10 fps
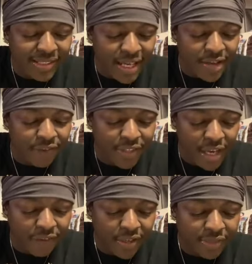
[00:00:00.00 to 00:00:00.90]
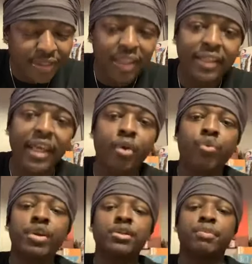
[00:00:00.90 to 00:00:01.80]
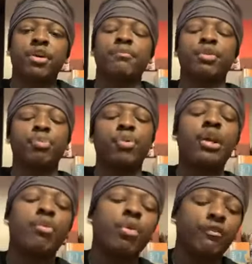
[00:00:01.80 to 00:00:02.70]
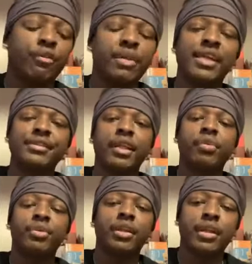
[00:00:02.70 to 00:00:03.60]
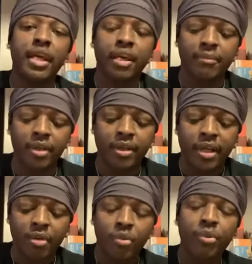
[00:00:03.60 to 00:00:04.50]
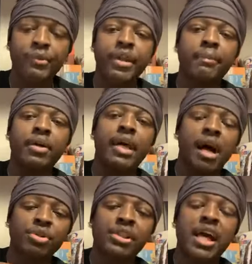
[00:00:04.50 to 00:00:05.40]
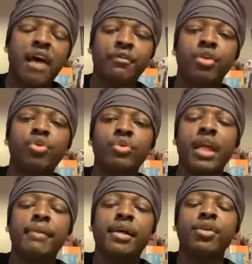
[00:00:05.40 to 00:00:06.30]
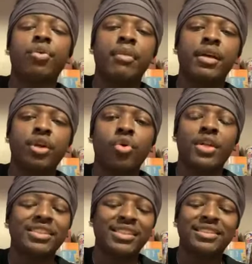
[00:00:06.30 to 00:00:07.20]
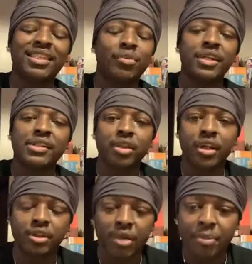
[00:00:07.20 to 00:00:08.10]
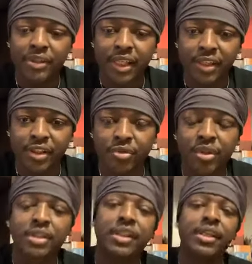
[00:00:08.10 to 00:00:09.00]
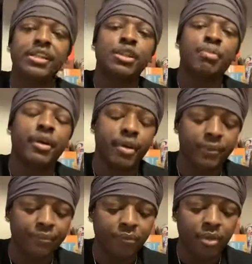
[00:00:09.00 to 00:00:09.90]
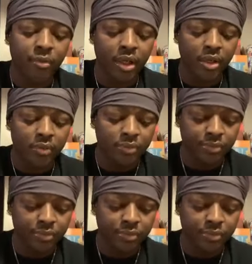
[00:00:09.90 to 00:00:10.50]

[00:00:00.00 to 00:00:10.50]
day of death than the day of one's birth. But the point I wanted from that is dealing with the name. Huh? When we read about Yahawashi having a new name that no man knowing, it's just dealing with his, his reputation. You understand his spirit, right?